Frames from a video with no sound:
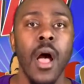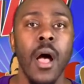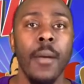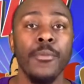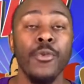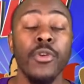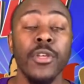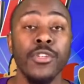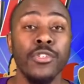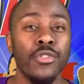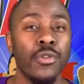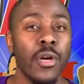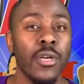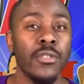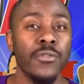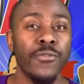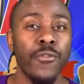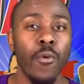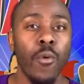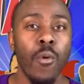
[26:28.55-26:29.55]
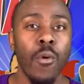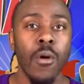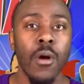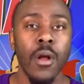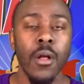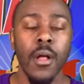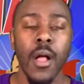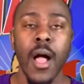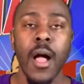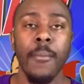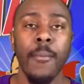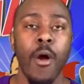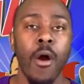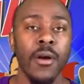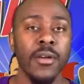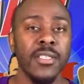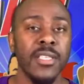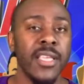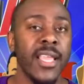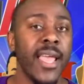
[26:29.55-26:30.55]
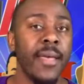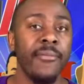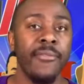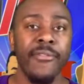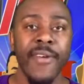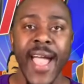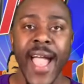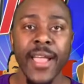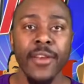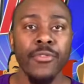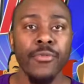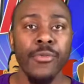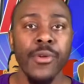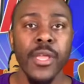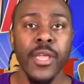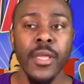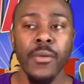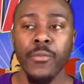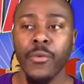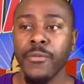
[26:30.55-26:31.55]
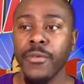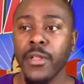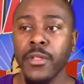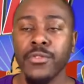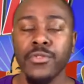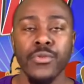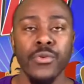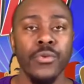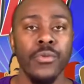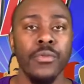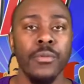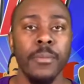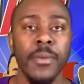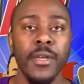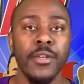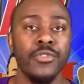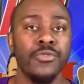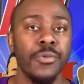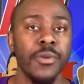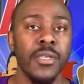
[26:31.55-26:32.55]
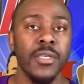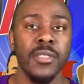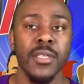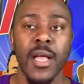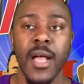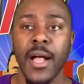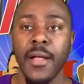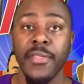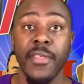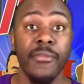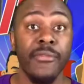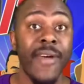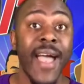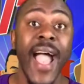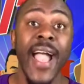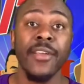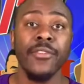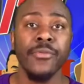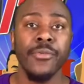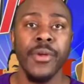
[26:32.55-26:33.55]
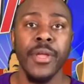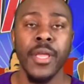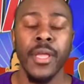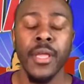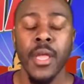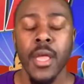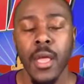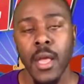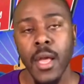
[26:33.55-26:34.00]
You can search for RTM Factory, Revealing Truth Ministries, the Factory.